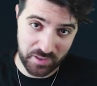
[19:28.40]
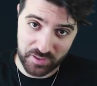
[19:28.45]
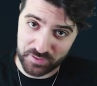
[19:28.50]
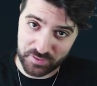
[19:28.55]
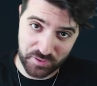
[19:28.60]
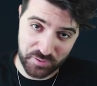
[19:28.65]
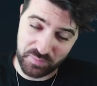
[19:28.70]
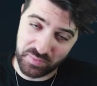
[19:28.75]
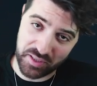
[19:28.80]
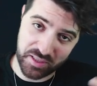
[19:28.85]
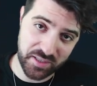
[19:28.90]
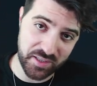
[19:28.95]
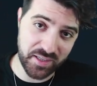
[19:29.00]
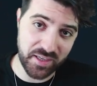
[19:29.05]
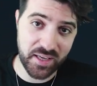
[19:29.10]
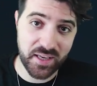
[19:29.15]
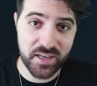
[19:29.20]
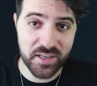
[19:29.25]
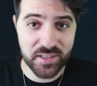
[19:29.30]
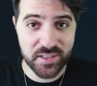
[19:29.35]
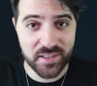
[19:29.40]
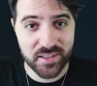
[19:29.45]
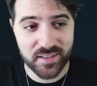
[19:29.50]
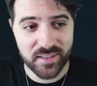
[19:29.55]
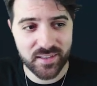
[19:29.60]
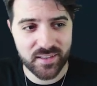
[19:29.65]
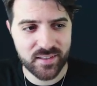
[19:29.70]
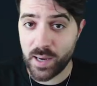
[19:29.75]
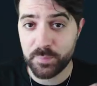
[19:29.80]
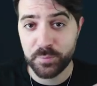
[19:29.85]
it to be
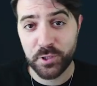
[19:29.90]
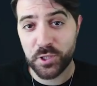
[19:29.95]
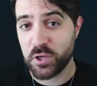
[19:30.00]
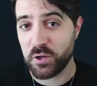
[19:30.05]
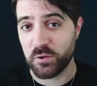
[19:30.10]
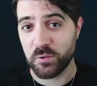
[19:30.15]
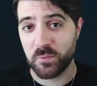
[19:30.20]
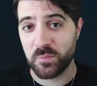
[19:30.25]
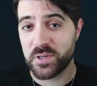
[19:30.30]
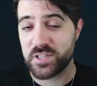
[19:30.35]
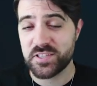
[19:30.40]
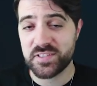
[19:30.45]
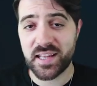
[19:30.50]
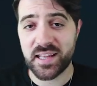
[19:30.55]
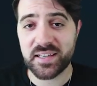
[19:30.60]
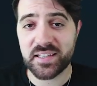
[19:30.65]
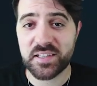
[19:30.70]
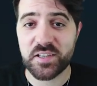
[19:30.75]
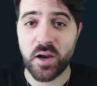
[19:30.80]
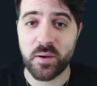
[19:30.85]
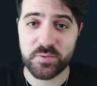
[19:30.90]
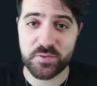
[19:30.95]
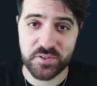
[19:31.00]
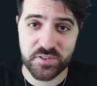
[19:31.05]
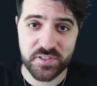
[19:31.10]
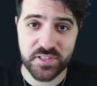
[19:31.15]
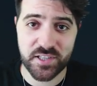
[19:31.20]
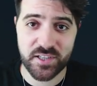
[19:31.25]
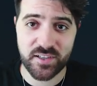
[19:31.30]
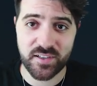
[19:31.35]
hidden. Up to you. We just added the
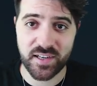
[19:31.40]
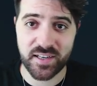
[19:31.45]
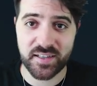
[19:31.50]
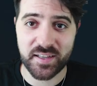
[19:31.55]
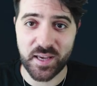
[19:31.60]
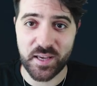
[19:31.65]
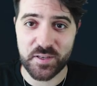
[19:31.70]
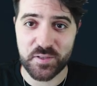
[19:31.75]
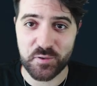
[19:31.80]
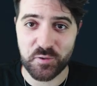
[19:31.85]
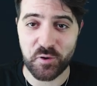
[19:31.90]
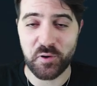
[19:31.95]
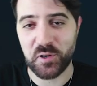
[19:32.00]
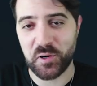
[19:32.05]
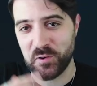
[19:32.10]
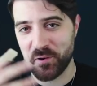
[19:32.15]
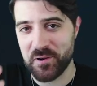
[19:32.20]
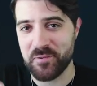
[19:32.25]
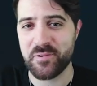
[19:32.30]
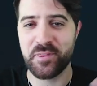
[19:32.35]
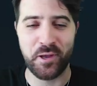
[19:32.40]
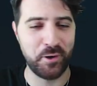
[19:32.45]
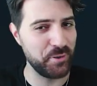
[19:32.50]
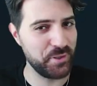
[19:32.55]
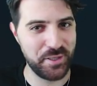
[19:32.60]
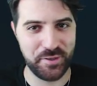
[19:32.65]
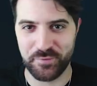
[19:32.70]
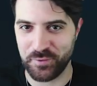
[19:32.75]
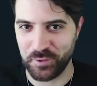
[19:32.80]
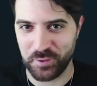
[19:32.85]
options here in case you don't agree with our
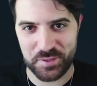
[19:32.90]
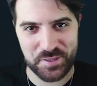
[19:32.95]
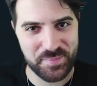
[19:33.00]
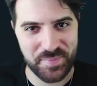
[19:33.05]
defaults,